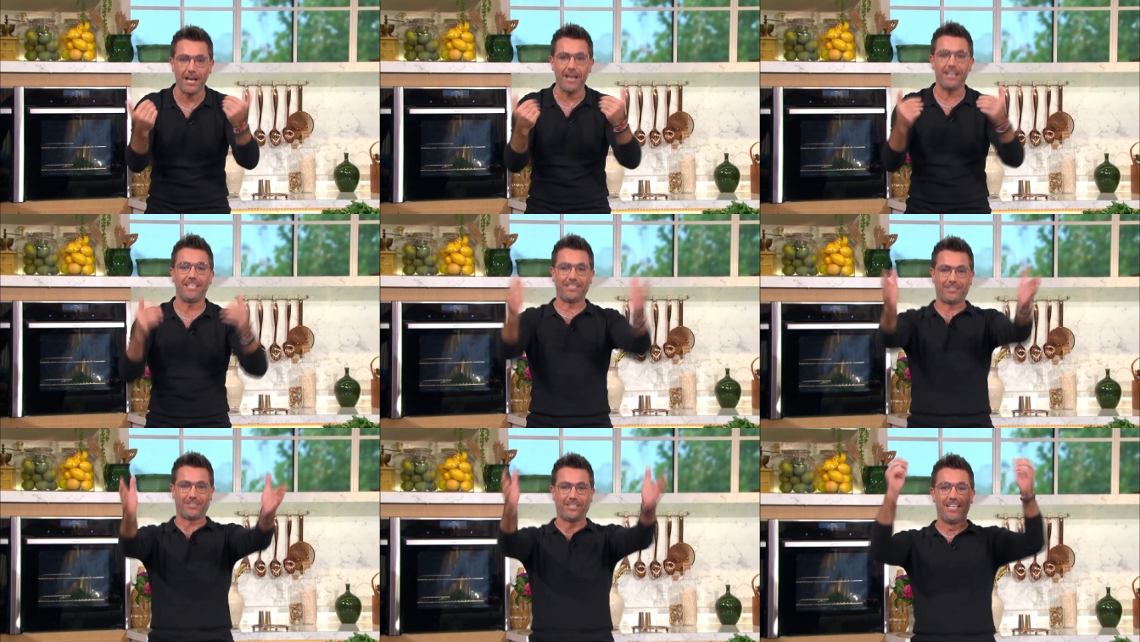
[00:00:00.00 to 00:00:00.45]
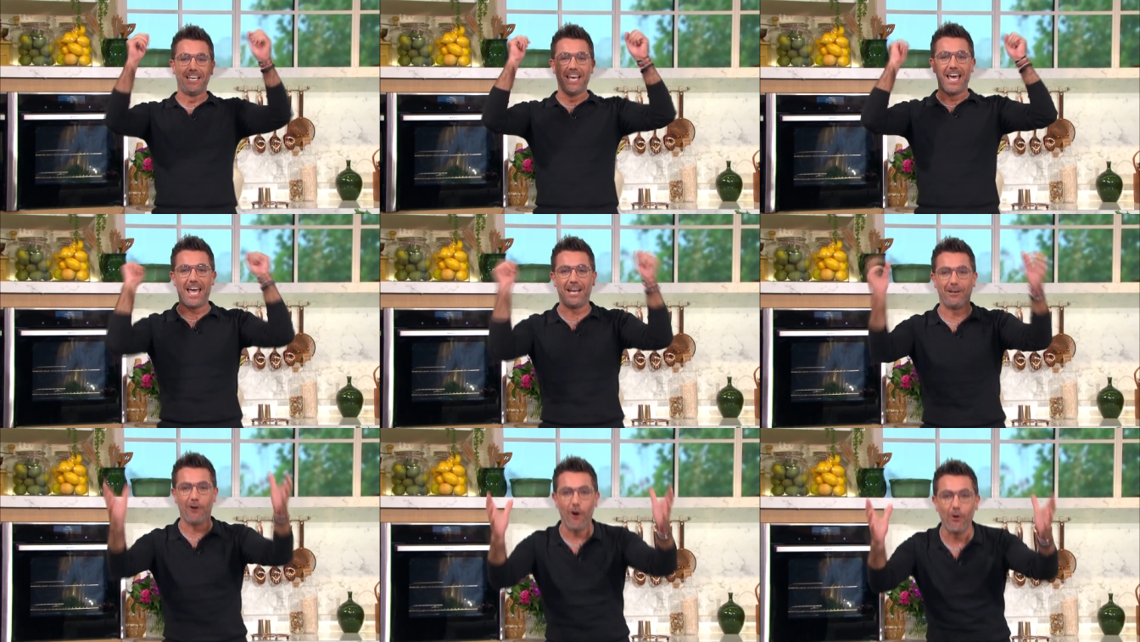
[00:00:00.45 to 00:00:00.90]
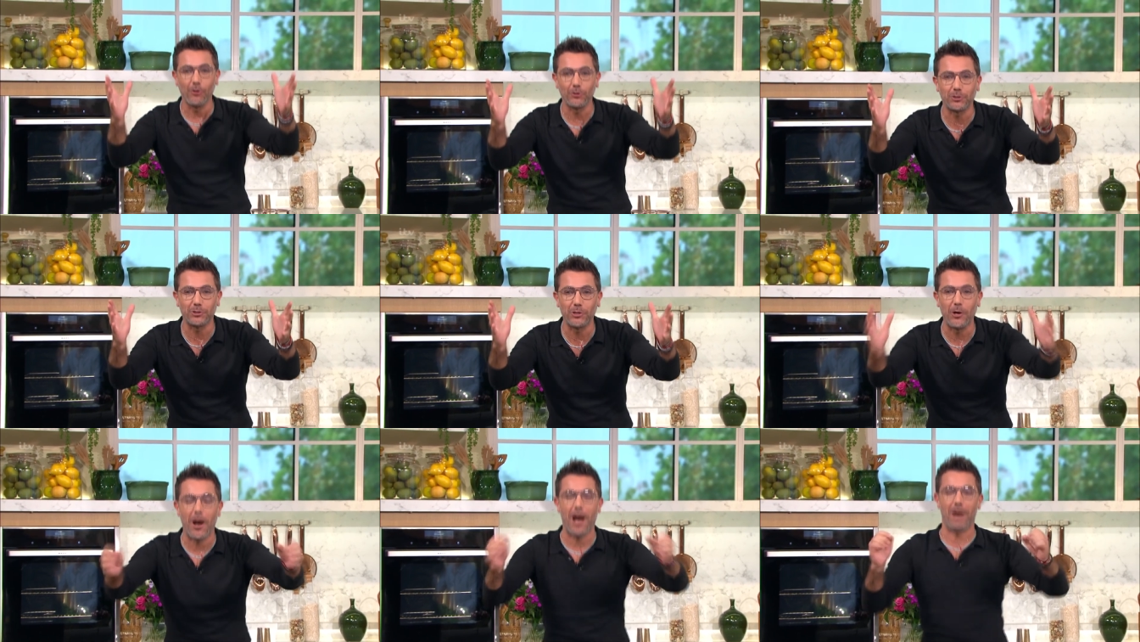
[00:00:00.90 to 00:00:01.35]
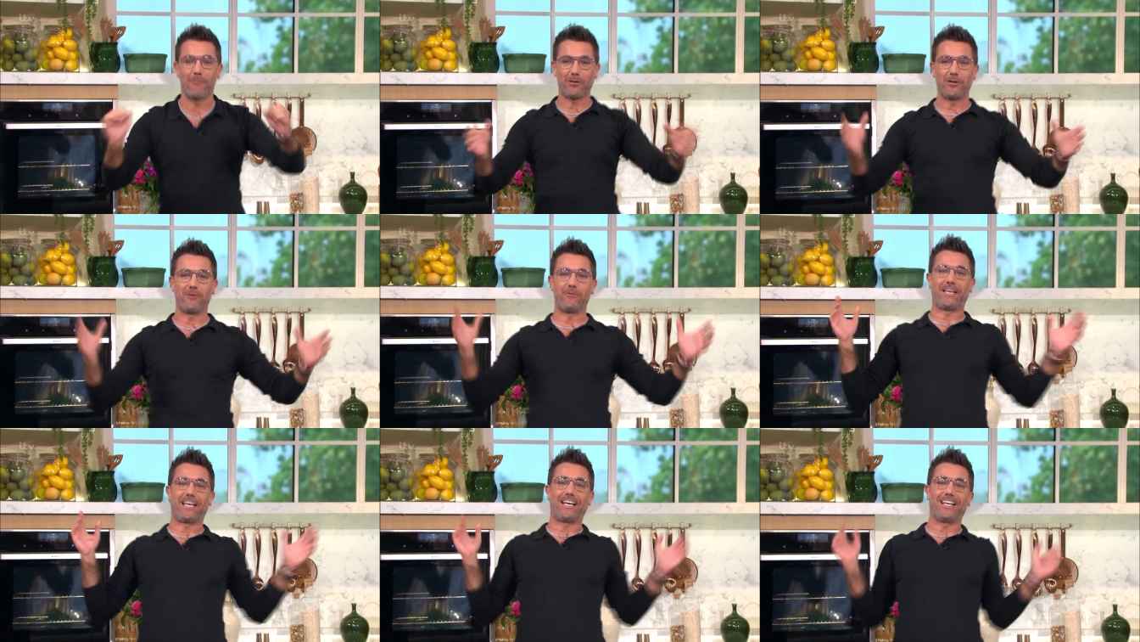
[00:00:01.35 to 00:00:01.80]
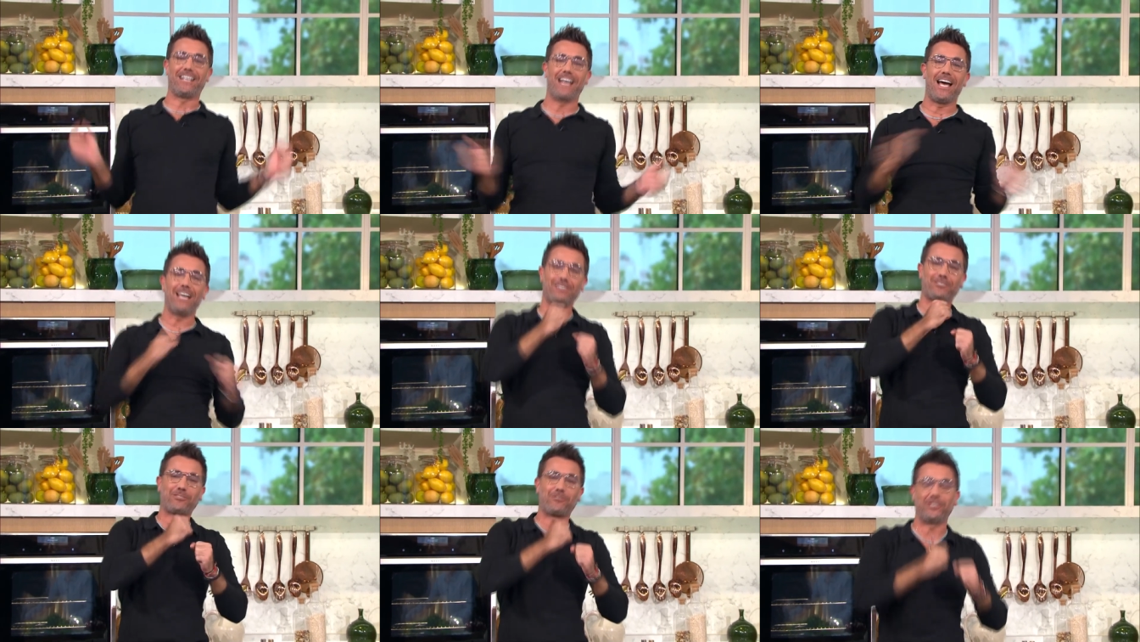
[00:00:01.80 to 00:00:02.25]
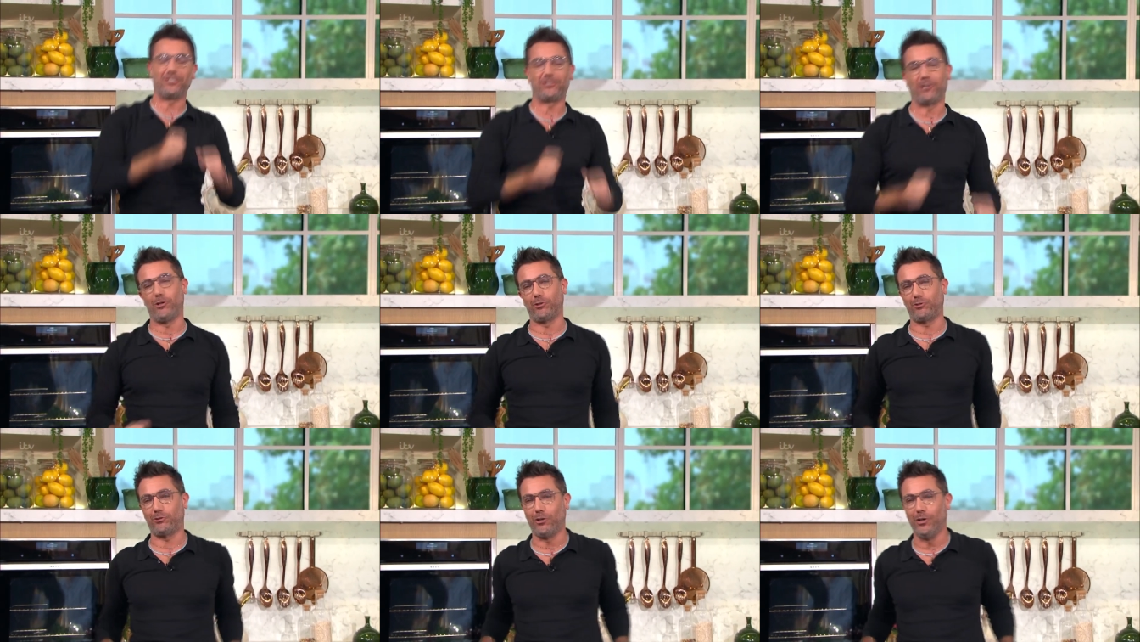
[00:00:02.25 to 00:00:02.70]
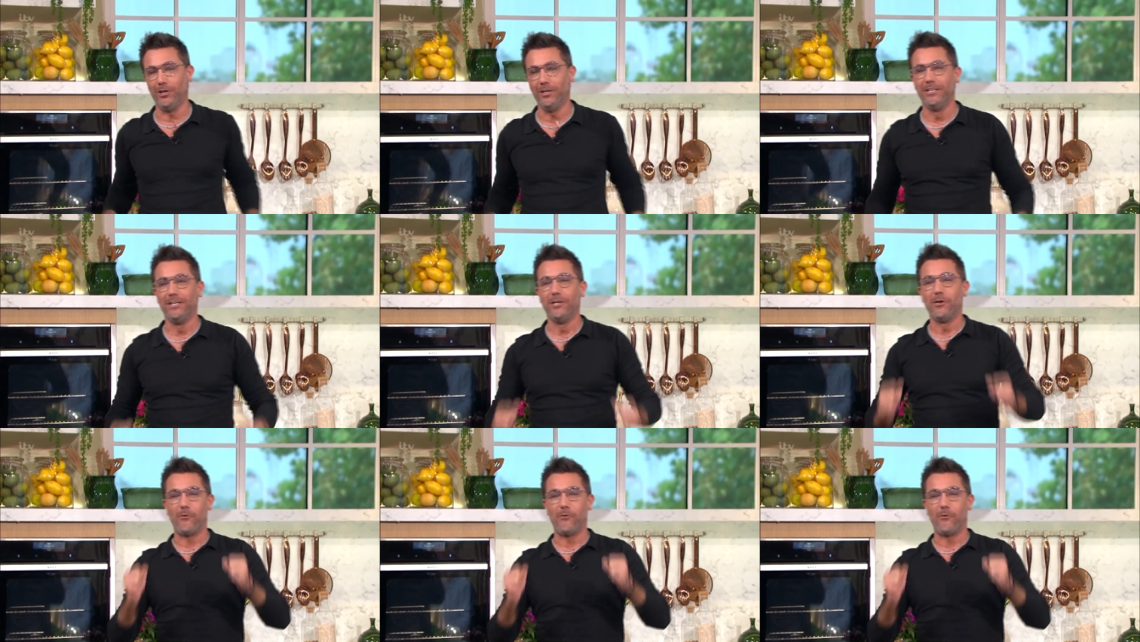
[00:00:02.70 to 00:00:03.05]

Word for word: yes, and also I'm gonna make a nice risotto